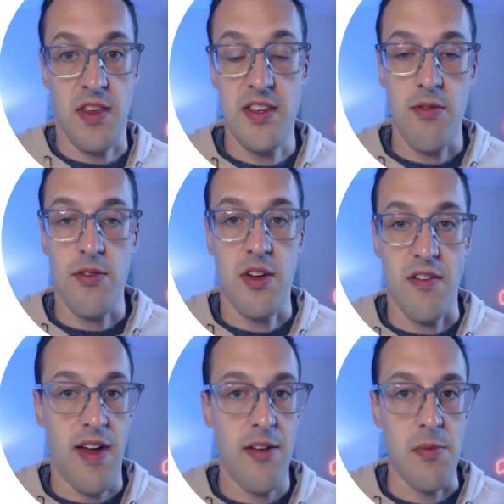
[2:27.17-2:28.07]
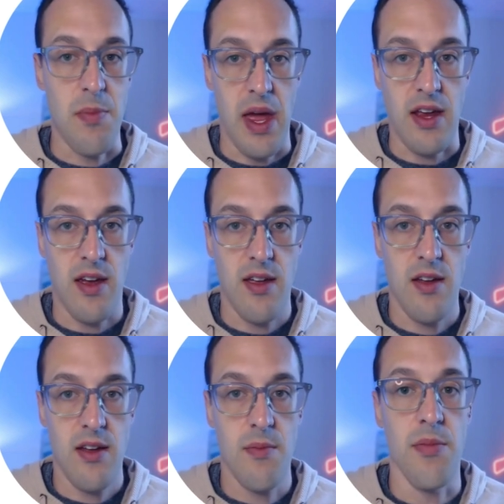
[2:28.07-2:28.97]
the Silicon Valley Bank
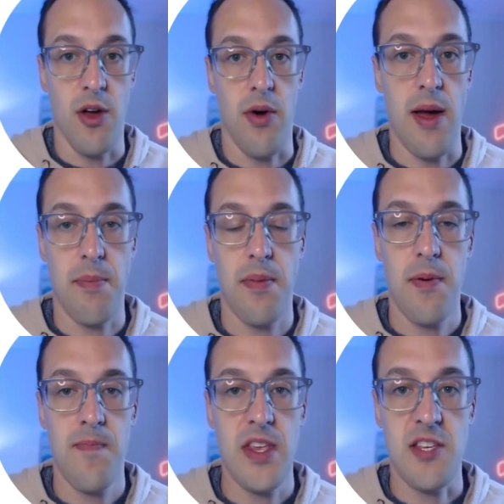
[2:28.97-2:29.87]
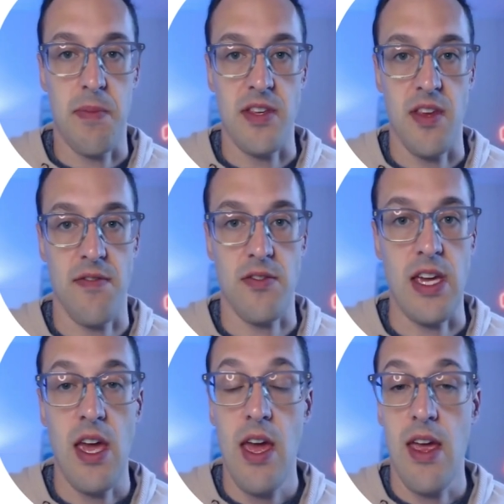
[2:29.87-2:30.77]
blowup
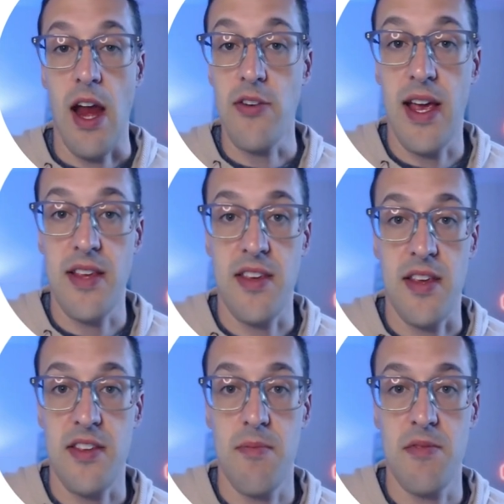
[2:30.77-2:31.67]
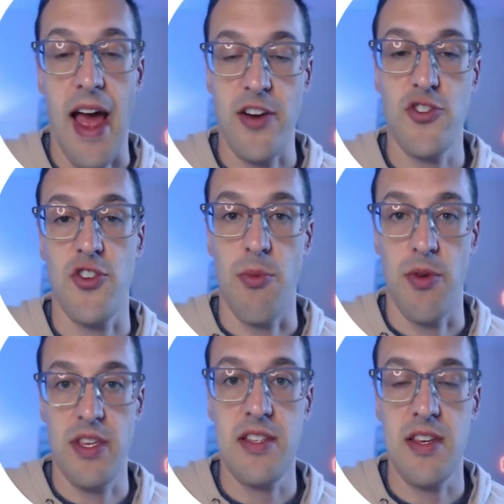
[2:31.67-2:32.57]
specifically. Aehr Test Systems actually
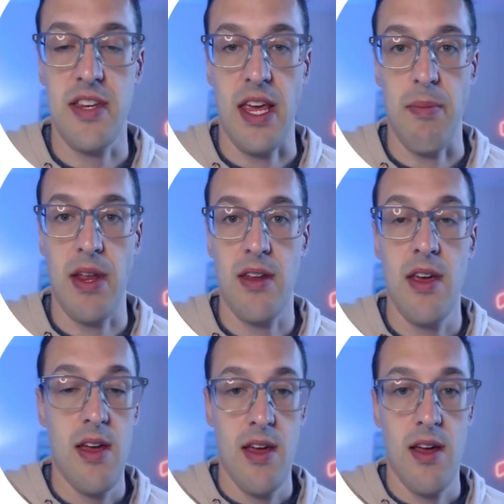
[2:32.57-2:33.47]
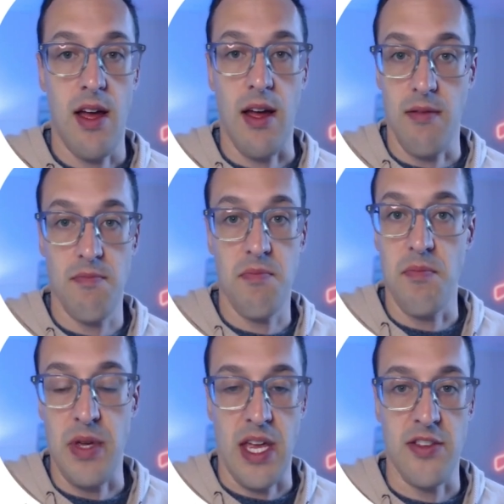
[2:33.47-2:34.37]
released a statement uh,
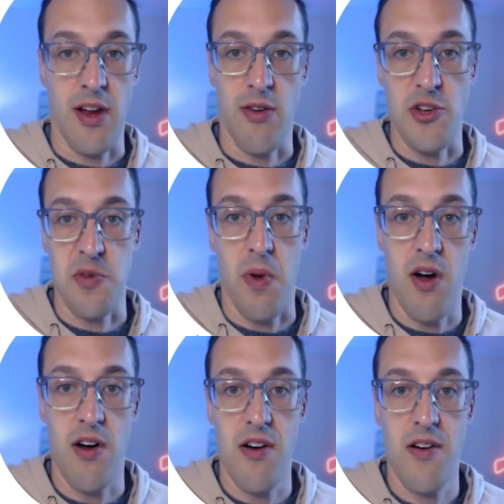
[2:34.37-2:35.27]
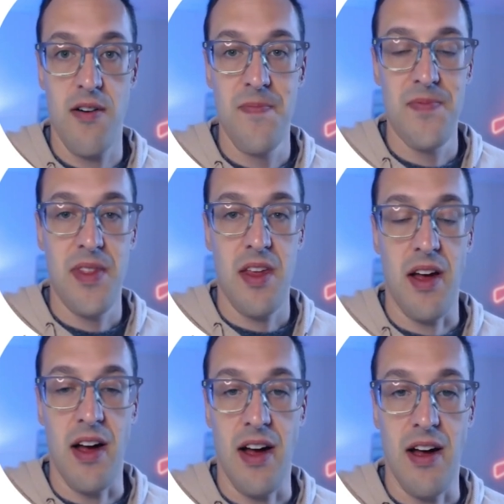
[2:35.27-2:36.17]
because they're a small,
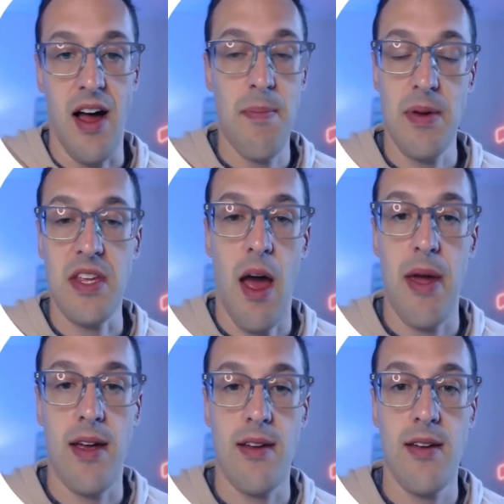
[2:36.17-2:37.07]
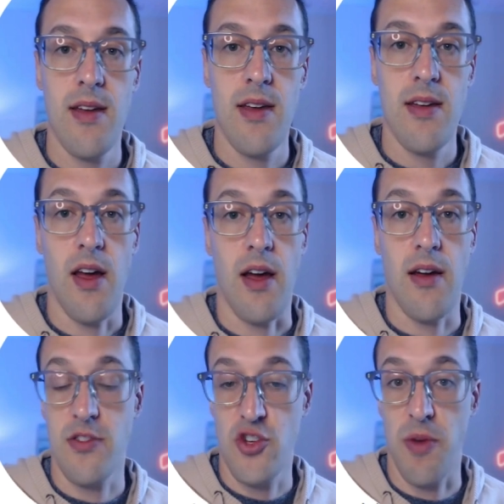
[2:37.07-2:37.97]
uh, up and coming
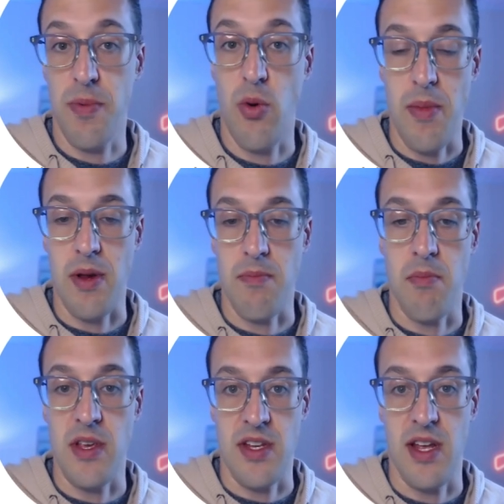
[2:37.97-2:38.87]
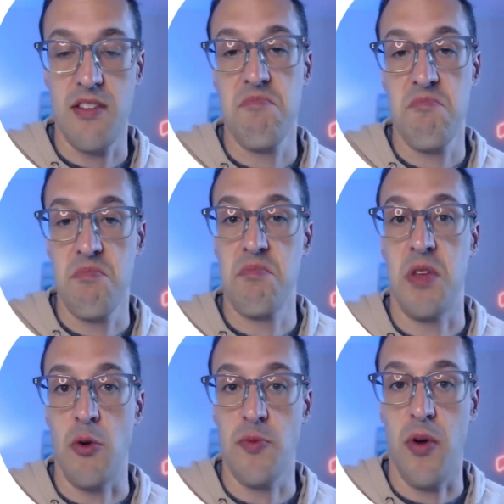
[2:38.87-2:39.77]
uh, chip equipment business.
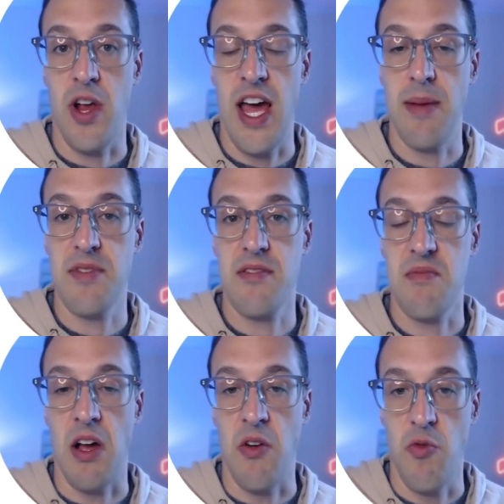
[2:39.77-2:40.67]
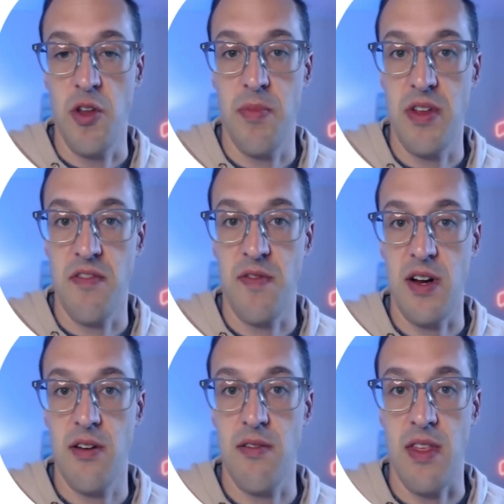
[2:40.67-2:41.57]
There was perhaps a little bit of
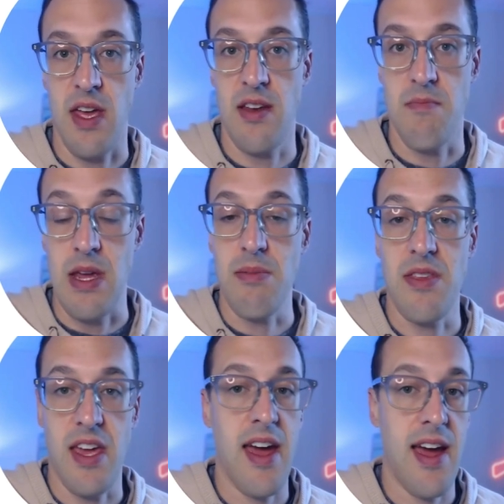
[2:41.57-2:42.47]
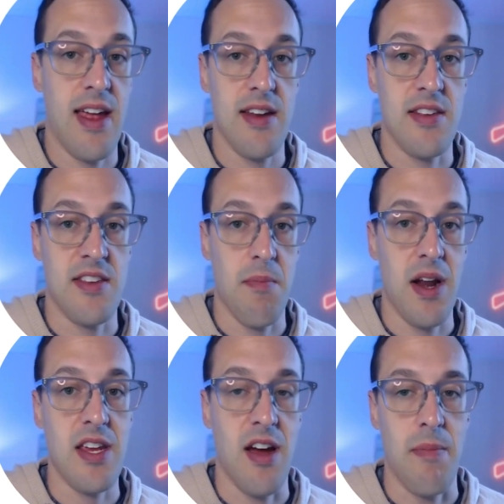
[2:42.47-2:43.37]
fear that maybe they had some
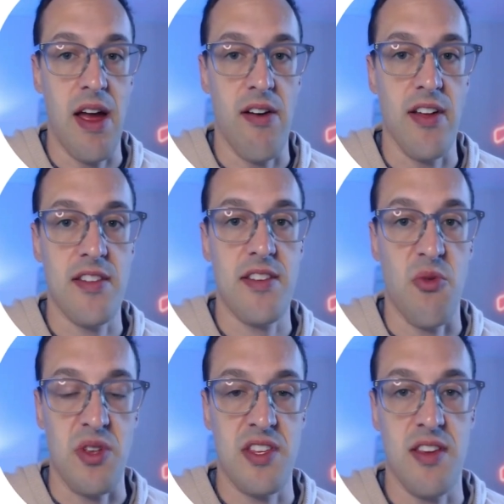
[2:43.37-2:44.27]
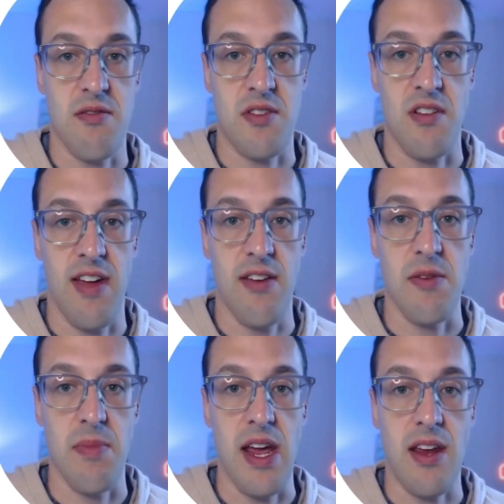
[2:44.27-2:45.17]
money on balance with Silicon
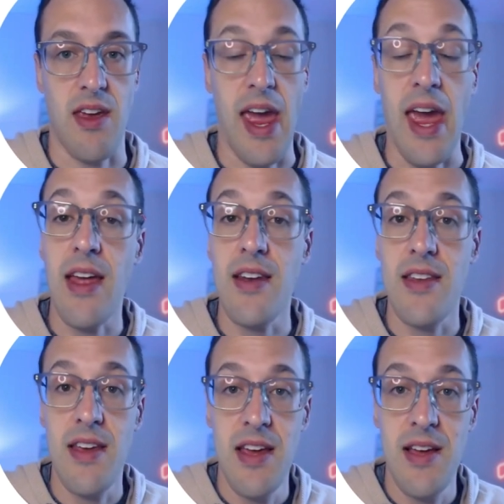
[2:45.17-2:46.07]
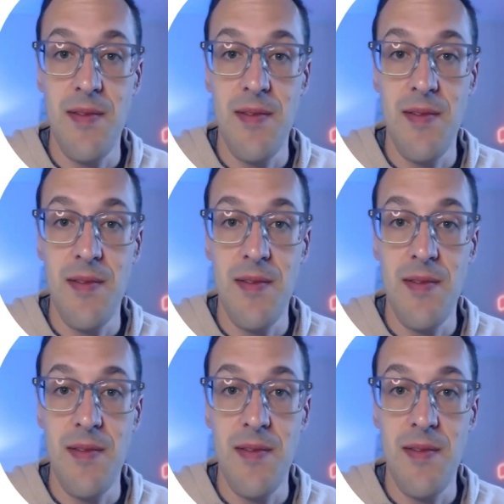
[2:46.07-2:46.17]
Valley Bank. And